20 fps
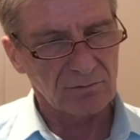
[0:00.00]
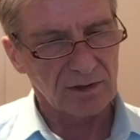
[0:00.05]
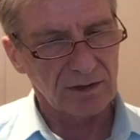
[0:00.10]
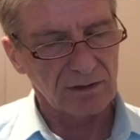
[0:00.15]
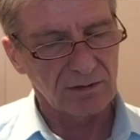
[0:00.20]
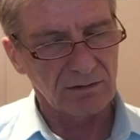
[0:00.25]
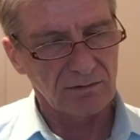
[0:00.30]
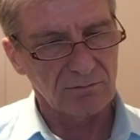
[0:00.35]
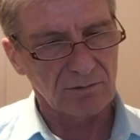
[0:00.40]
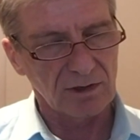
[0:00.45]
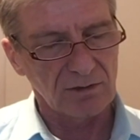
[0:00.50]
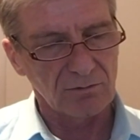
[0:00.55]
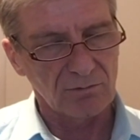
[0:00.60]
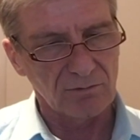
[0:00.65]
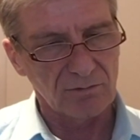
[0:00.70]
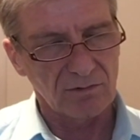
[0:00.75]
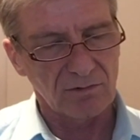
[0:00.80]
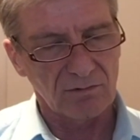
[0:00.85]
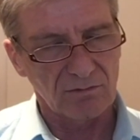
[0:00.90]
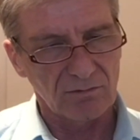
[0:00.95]

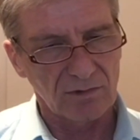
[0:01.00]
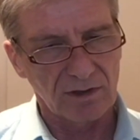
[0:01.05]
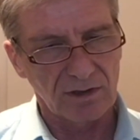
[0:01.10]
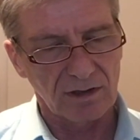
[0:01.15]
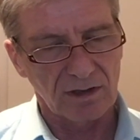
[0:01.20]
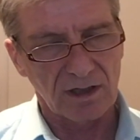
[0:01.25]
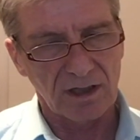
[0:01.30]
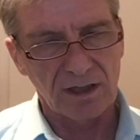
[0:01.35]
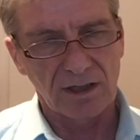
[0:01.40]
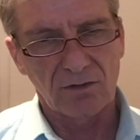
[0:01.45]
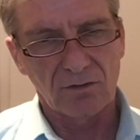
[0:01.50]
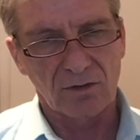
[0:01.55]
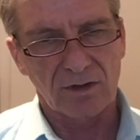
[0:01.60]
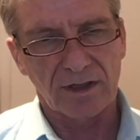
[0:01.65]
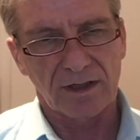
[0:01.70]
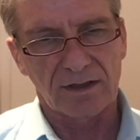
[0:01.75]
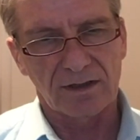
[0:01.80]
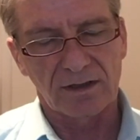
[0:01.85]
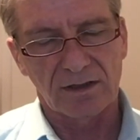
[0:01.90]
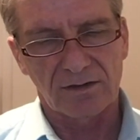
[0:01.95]
when I look
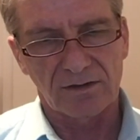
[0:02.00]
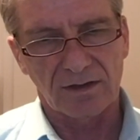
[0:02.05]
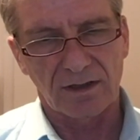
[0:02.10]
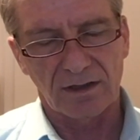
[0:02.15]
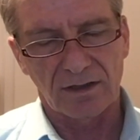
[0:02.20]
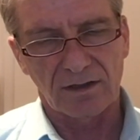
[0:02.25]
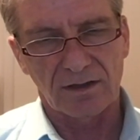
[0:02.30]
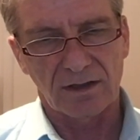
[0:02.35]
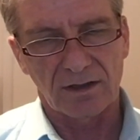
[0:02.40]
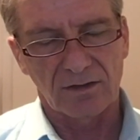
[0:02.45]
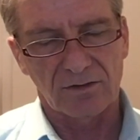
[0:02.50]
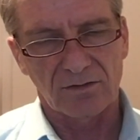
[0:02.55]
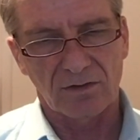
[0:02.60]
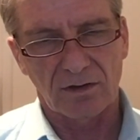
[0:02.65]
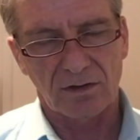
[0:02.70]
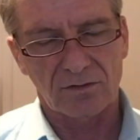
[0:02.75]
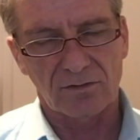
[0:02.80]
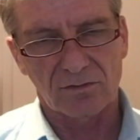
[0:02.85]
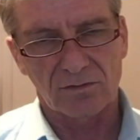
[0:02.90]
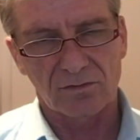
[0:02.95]
at it and
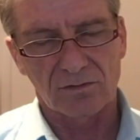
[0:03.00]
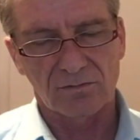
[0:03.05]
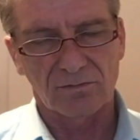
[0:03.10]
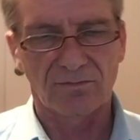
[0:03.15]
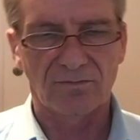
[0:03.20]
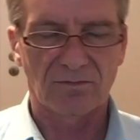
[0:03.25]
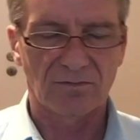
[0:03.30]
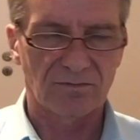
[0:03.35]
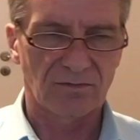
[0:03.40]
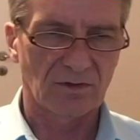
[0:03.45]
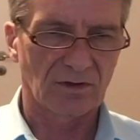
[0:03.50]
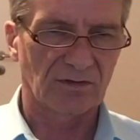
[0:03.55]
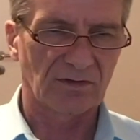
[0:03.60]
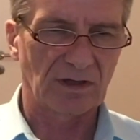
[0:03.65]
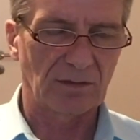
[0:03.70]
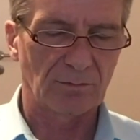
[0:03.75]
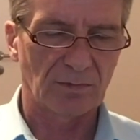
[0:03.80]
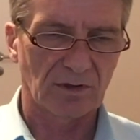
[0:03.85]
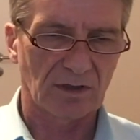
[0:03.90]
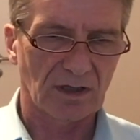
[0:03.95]
talk to, for
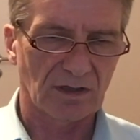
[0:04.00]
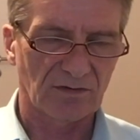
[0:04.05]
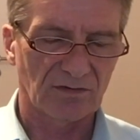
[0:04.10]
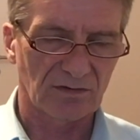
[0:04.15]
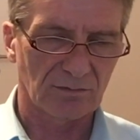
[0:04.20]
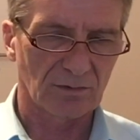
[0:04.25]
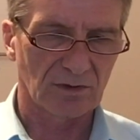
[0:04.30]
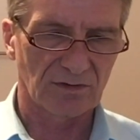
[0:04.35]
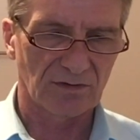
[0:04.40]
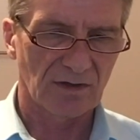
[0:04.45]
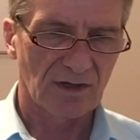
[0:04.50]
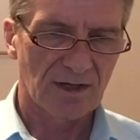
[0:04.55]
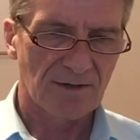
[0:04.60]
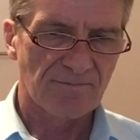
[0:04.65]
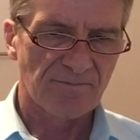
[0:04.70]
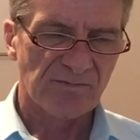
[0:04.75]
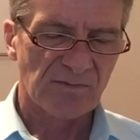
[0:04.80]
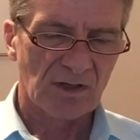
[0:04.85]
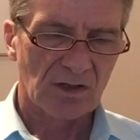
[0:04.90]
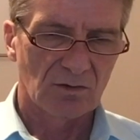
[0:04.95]
example, customers
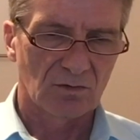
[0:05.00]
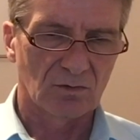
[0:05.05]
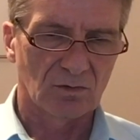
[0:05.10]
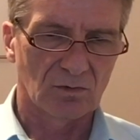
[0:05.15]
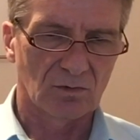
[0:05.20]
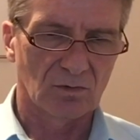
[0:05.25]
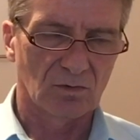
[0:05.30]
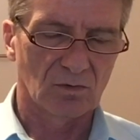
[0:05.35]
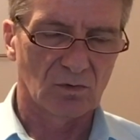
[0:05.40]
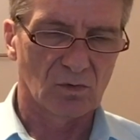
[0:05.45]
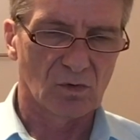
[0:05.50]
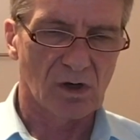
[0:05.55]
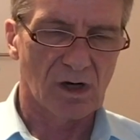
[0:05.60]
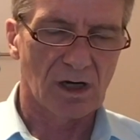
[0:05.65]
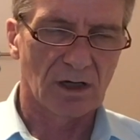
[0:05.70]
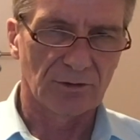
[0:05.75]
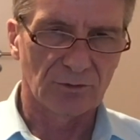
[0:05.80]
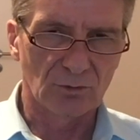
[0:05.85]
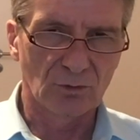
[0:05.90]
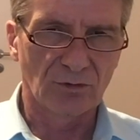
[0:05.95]
who
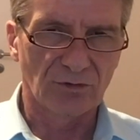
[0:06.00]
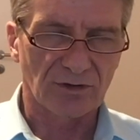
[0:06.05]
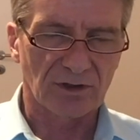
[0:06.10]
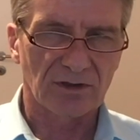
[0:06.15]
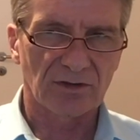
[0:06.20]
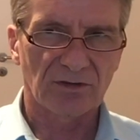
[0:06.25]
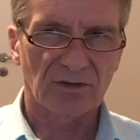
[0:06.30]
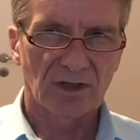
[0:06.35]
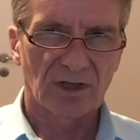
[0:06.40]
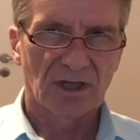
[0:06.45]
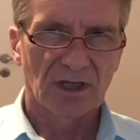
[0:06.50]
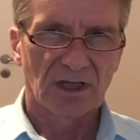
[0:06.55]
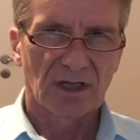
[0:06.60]
are users,